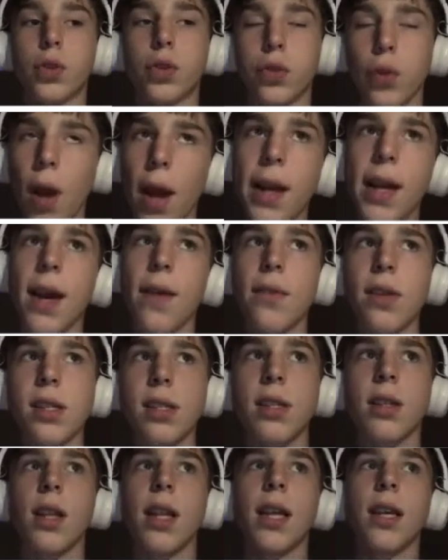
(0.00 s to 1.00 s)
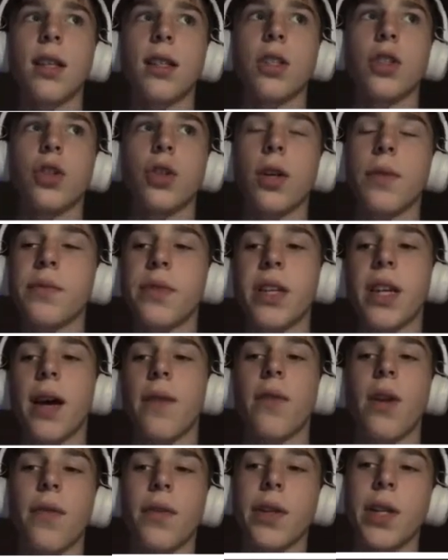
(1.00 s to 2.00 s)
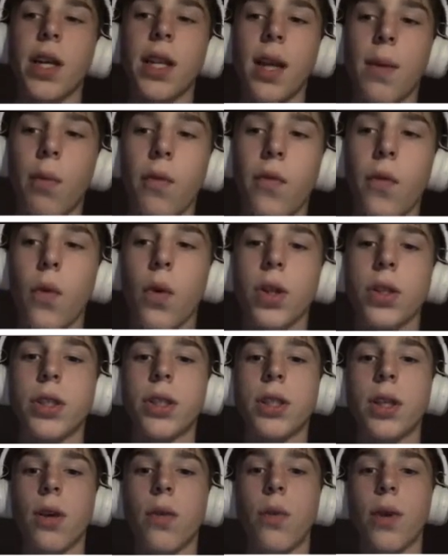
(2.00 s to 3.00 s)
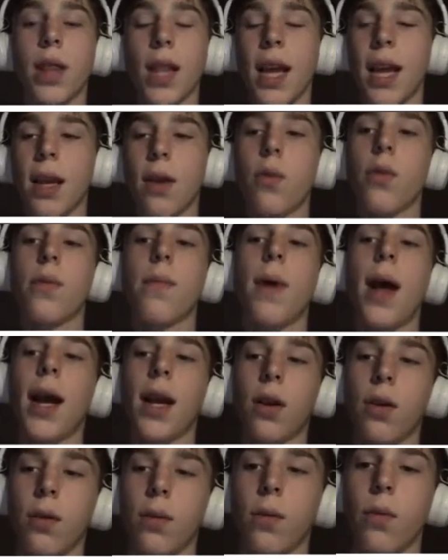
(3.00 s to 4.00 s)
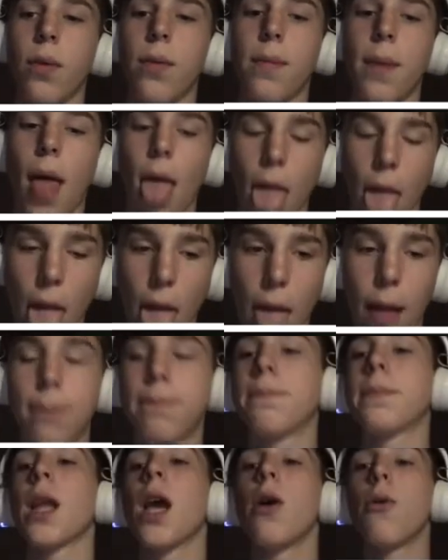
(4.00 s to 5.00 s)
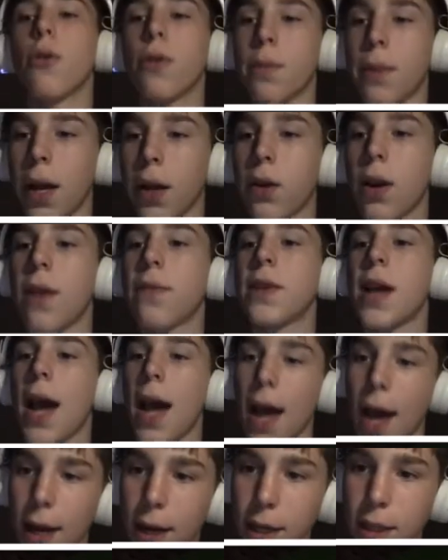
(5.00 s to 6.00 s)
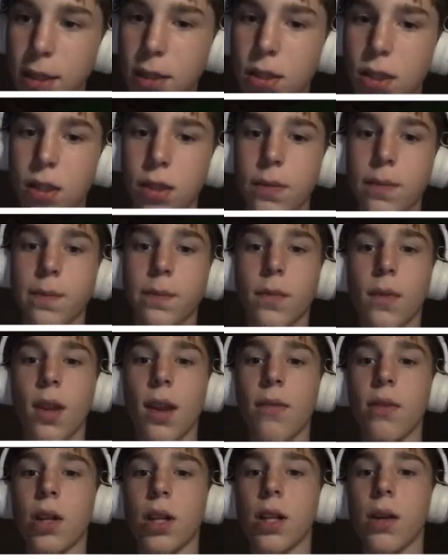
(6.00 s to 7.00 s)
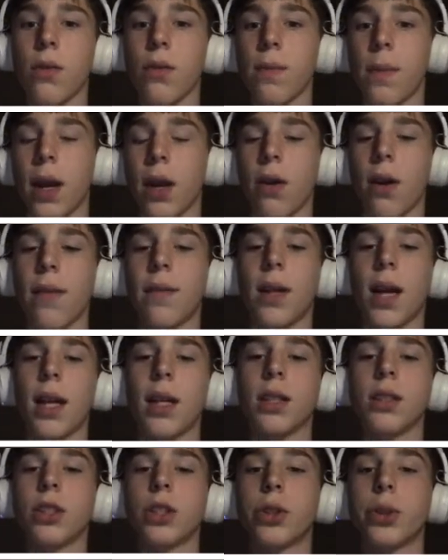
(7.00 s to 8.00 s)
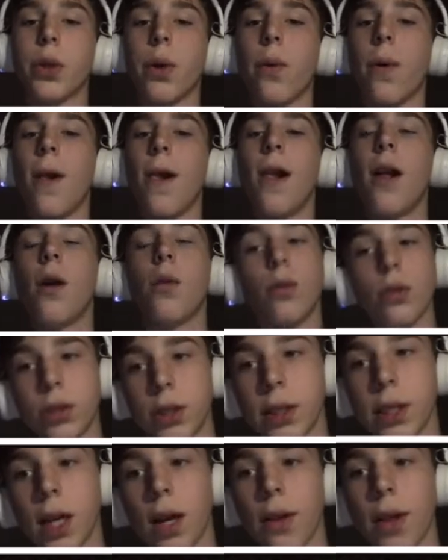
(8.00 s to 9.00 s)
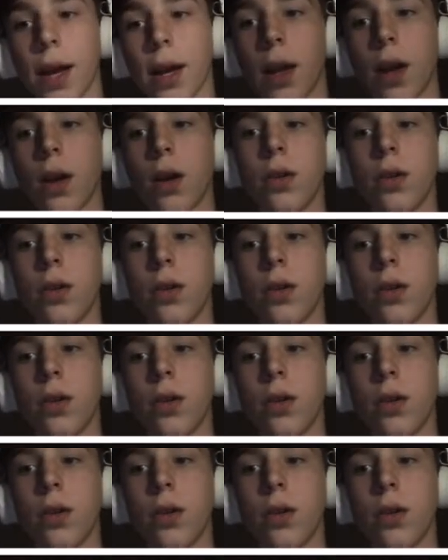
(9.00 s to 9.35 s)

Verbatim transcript: try to have these in the link in the description. I've never done that before. So with like with Mac with my um, with Minecraft add-ons, never done that with Minecraft add-ons. So we'll see how that